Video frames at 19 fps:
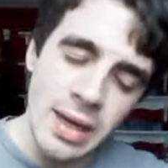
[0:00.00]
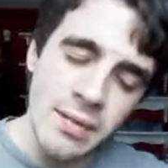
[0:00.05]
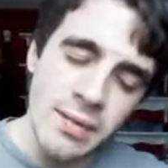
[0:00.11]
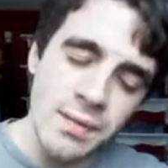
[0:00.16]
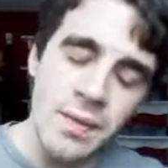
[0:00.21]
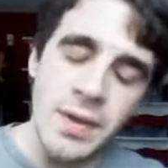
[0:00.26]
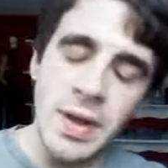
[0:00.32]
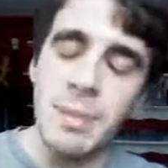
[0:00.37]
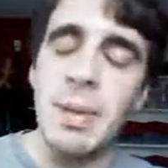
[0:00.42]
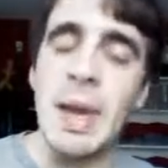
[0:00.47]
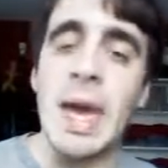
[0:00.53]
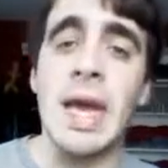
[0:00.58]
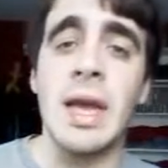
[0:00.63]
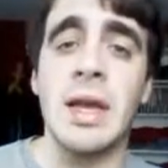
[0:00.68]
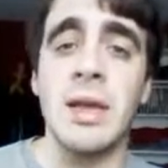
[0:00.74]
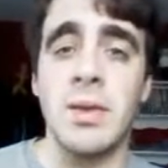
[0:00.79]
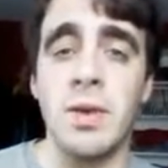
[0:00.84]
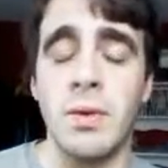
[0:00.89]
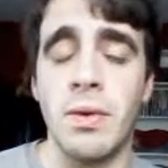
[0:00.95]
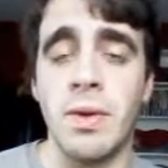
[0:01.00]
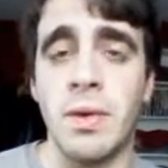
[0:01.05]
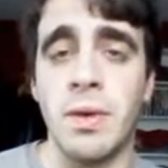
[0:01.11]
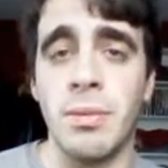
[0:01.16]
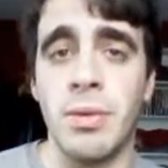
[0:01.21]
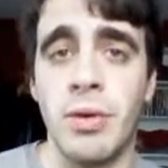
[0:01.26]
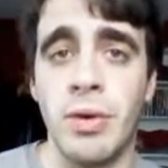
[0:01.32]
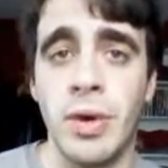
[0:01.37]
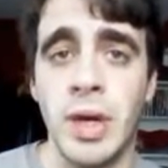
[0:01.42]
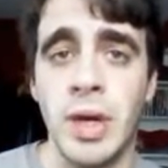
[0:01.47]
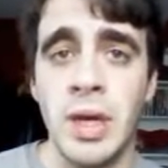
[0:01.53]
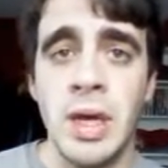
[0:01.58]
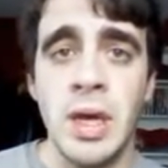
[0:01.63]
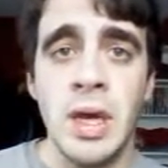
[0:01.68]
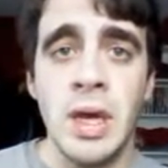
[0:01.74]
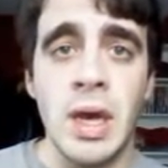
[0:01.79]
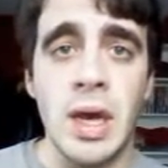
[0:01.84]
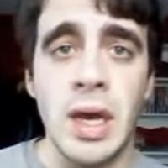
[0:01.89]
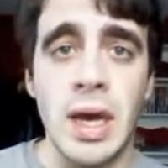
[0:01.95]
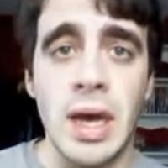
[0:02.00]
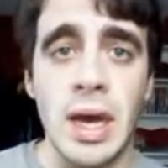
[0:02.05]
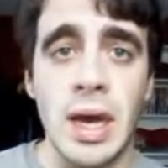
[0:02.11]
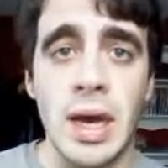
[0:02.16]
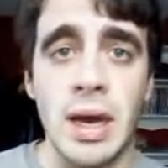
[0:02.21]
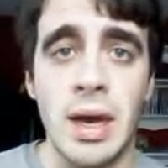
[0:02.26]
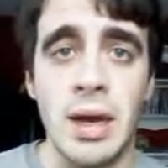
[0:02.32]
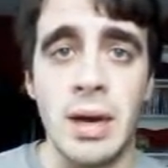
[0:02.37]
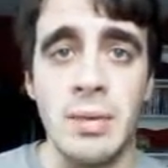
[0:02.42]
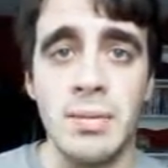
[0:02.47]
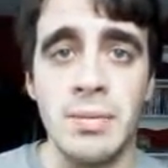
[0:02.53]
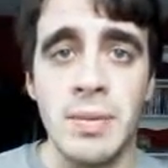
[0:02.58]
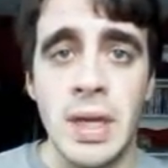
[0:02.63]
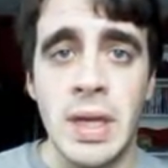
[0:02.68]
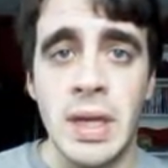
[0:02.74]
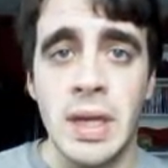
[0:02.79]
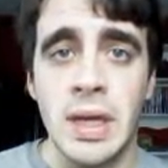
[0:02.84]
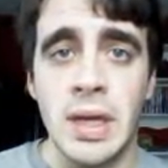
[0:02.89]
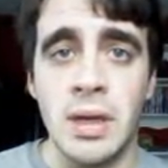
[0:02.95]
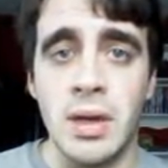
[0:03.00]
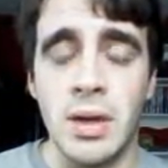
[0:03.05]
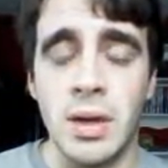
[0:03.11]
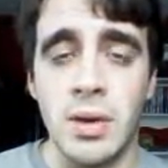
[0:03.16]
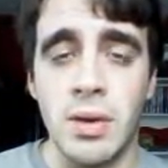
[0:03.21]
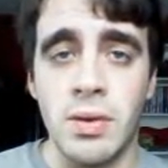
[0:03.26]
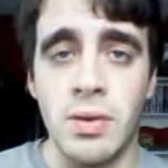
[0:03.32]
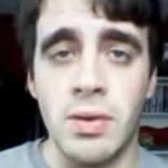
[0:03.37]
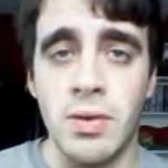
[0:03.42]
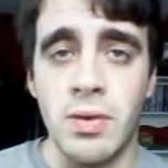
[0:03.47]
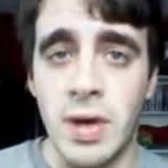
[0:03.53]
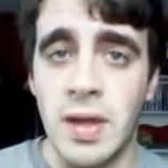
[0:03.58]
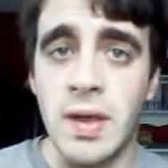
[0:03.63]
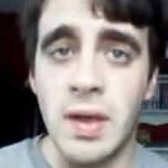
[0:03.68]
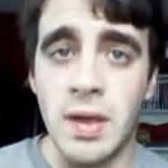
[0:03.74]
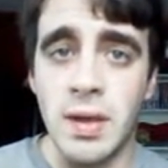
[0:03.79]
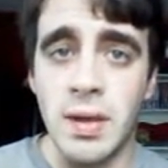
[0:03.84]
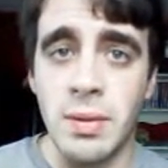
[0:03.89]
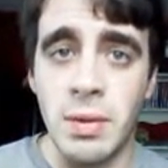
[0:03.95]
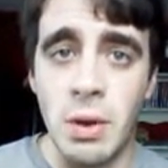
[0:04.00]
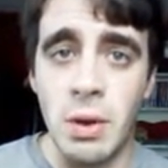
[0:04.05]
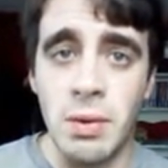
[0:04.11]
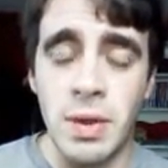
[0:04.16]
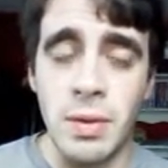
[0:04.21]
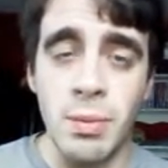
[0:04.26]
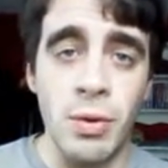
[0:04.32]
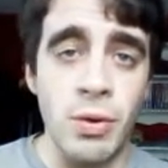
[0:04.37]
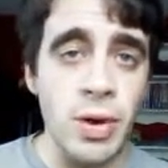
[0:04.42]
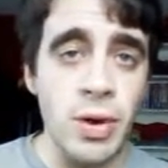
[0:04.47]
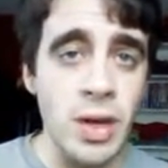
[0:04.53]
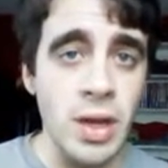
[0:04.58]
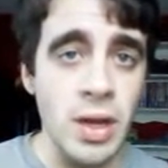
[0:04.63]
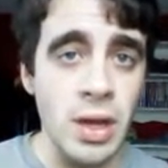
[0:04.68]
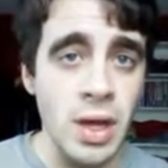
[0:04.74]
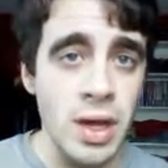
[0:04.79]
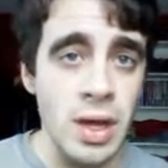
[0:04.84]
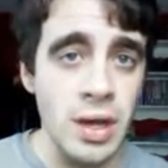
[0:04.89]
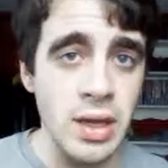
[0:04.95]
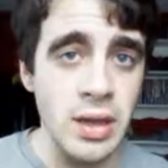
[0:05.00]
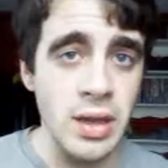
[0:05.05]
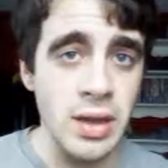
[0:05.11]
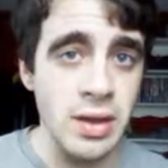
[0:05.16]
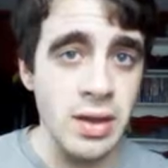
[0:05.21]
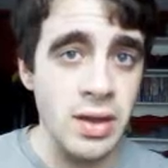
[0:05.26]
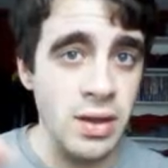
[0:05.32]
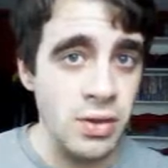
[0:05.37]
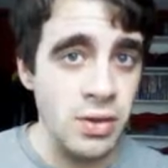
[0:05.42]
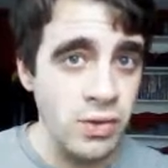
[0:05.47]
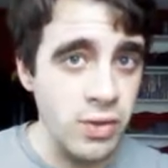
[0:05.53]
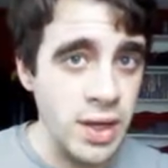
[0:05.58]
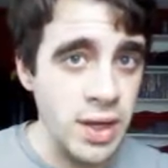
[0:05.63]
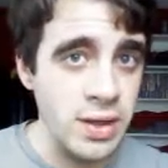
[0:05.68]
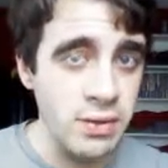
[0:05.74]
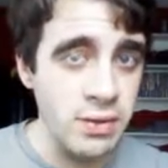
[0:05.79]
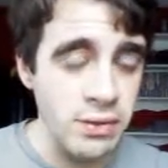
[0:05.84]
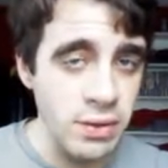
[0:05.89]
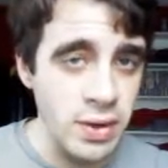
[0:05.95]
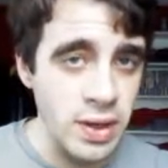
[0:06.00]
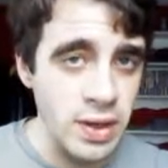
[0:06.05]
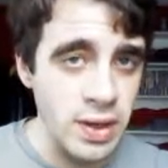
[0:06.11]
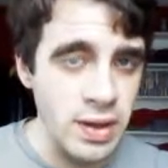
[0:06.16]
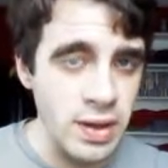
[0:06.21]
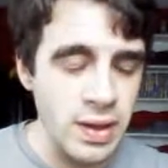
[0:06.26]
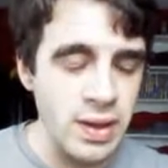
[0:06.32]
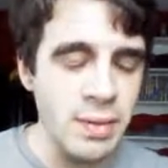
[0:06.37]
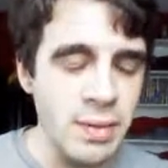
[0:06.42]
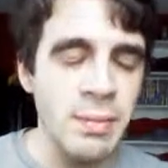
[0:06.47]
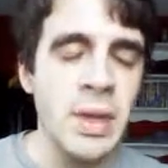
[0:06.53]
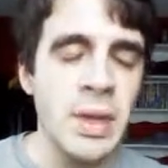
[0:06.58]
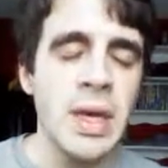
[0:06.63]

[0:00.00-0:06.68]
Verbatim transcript: feedback is always important. Um, you know, criticism is always important, as long as it's constructive criticism.